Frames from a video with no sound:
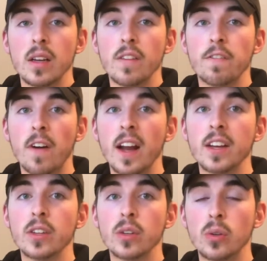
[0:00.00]

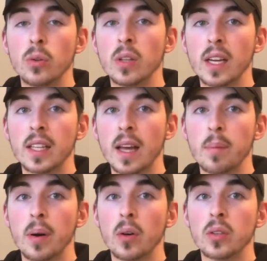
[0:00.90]
Find who liked that
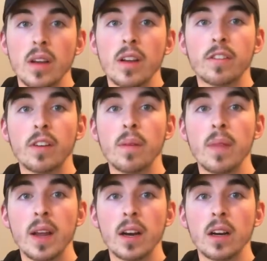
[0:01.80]
post. From
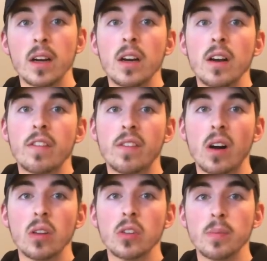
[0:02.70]
there,
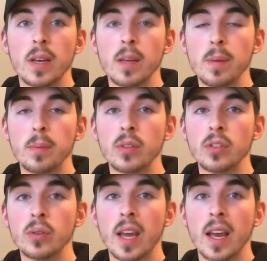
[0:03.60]
follow as many people as
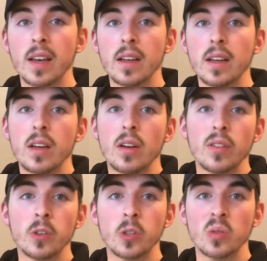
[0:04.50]
you can.
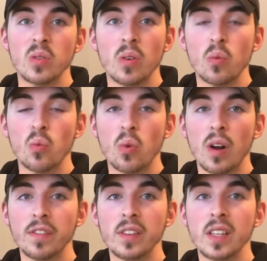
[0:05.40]
There's
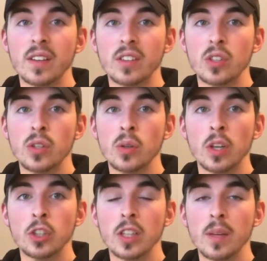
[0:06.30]
roughly a
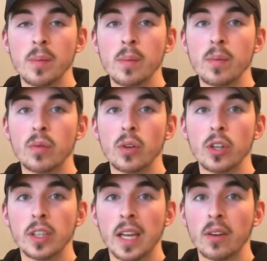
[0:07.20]
200 limit before
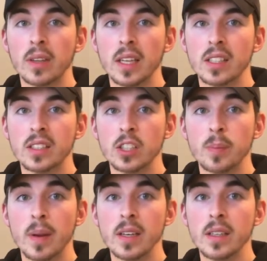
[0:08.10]
your account gets
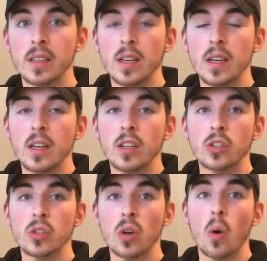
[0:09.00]
suspended,
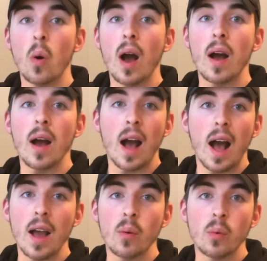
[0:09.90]
so
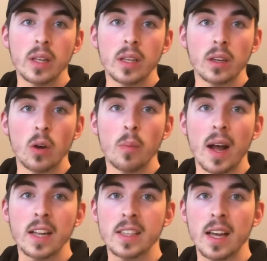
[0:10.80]
I wouldn't go
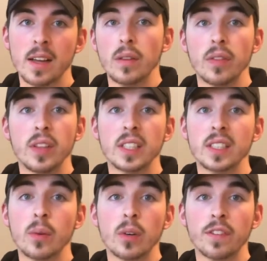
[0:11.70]
past that. This
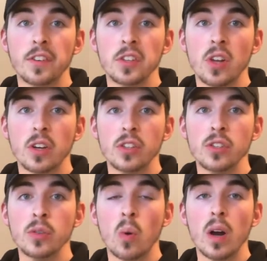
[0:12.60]
can work for as long as
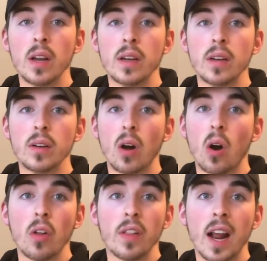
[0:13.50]
you want.
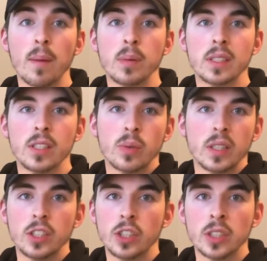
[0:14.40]
All that happens is
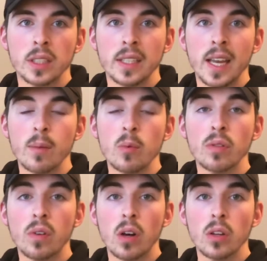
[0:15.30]
really just gain more
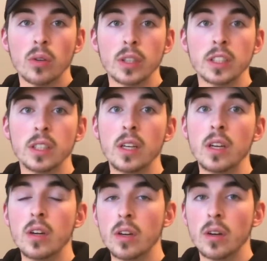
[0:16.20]
followers
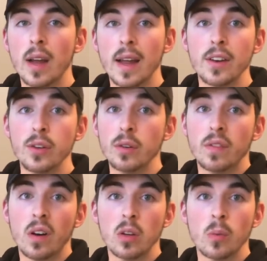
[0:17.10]
and you
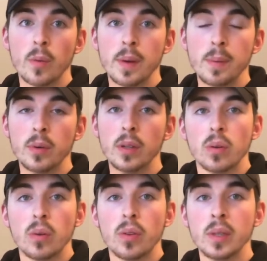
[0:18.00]
follow more people.
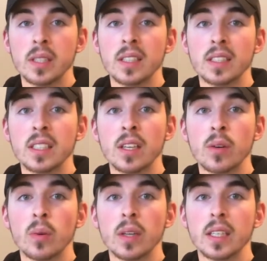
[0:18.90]
The reason this is going to
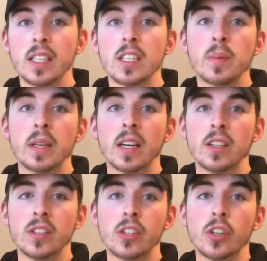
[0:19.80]
work is
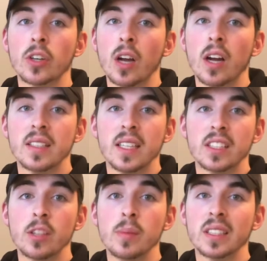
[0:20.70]
because your content's
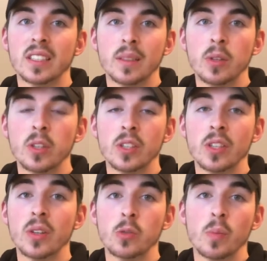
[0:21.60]
going to be similar to
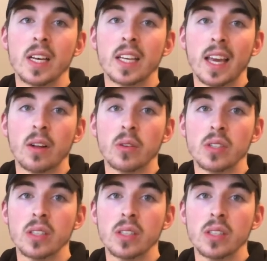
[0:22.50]
those main accounts